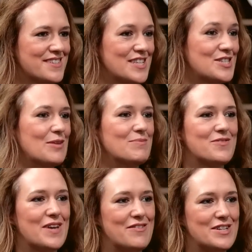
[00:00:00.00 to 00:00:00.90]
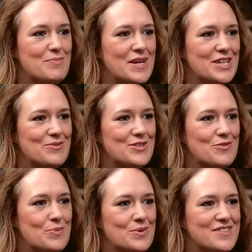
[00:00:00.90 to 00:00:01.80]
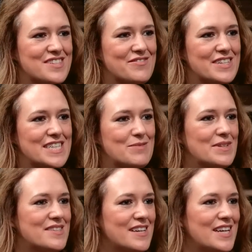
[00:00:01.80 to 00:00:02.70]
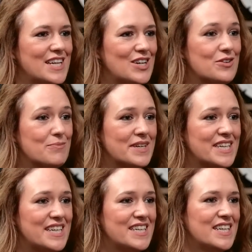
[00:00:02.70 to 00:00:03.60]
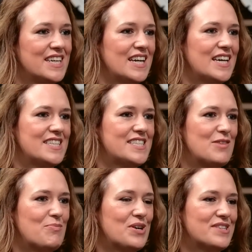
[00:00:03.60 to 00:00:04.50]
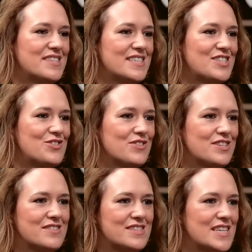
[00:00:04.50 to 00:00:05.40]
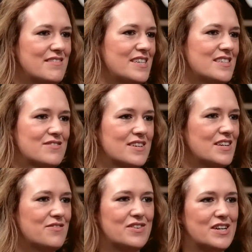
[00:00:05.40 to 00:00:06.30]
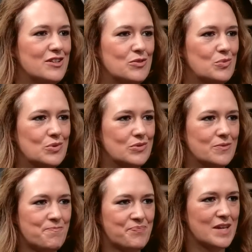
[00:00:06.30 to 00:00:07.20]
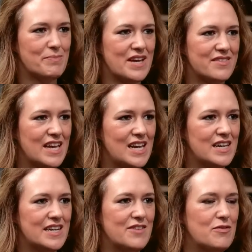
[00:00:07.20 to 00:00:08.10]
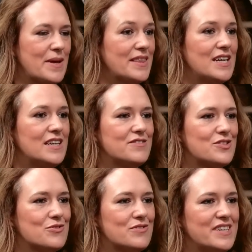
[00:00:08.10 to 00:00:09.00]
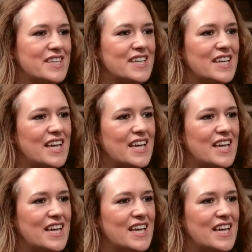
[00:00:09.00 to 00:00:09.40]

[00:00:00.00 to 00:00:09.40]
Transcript: The sums vary depending which reports you read, but certainly a lot of money to take part in this docuseries, kind of fly on the wall about their life, about their love story.